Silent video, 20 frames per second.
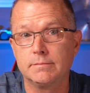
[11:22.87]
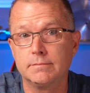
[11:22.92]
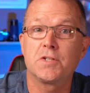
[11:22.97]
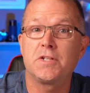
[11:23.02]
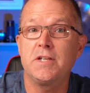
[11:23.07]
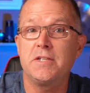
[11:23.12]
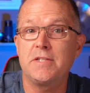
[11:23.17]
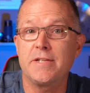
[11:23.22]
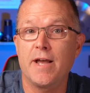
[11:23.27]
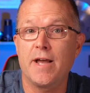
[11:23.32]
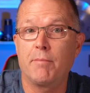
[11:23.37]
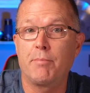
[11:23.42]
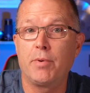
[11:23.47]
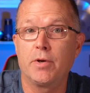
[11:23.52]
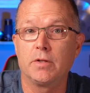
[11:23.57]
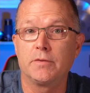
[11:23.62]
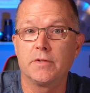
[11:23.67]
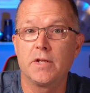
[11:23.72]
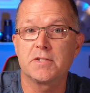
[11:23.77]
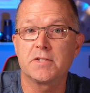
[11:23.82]
The DC
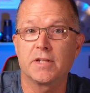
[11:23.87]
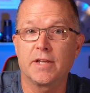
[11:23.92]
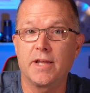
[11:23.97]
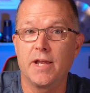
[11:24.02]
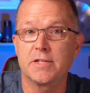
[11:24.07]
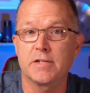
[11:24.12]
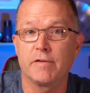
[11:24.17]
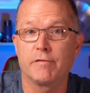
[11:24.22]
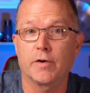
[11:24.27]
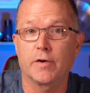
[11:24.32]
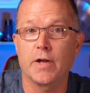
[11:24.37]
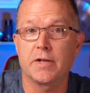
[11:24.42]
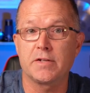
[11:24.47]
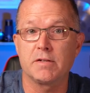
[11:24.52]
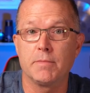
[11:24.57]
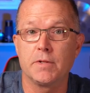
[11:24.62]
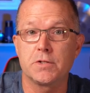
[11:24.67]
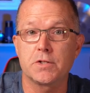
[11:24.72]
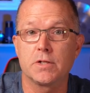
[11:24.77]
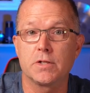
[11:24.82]
output on this, in case I forgot to
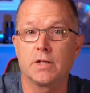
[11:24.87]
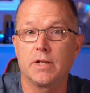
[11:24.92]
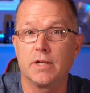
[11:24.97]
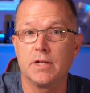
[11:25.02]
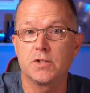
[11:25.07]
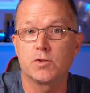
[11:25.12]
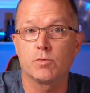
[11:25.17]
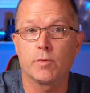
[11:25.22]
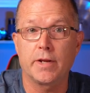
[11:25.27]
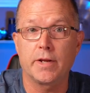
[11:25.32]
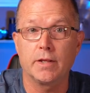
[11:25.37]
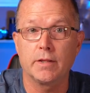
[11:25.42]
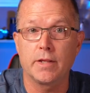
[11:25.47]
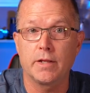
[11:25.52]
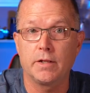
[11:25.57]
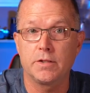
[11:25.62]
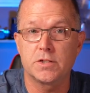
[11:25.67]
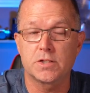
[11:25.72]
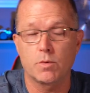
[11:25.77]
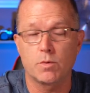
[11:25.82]
mention it, is
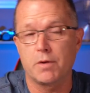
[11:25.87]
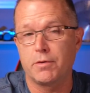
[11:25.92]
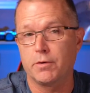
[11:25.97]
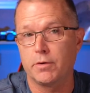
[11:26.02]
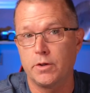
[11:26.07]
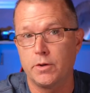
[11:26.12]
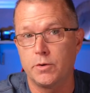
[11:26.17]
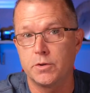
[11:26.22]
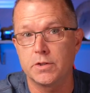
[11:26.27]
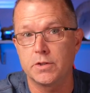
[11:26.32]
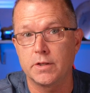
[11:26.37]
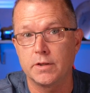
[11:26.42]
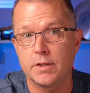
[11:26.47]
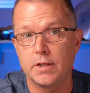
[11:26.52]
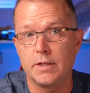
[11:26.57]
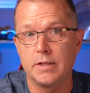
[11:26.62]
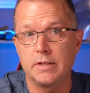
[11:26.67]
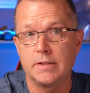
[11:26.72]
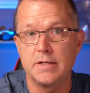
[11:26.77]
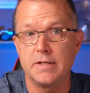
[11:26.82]
regulated. So whether you're using
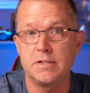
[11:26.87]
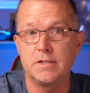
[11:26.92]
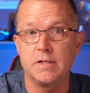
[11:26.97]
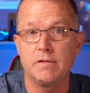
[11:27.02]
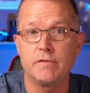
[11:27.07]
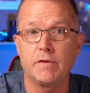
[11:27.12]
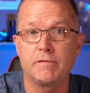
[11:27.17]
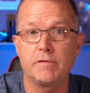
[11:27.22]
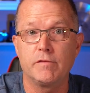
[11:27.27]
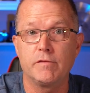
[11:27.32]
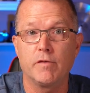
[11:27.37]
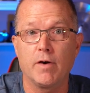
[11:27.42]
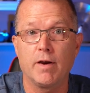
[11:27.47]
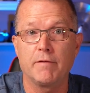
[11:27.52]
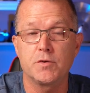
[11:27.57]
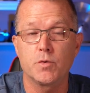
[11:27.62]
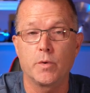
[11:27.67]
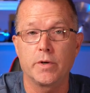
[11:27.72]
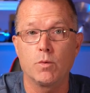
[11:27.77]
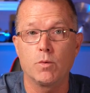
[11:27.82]
the DC
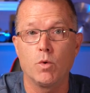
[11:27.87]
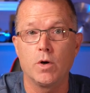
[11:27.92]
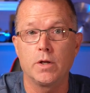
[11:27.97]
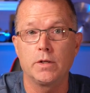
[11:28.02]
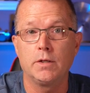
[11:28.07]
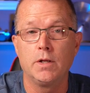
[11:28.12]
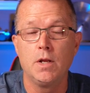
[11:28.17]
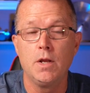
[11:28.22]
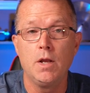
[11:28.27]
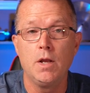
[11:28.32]
5521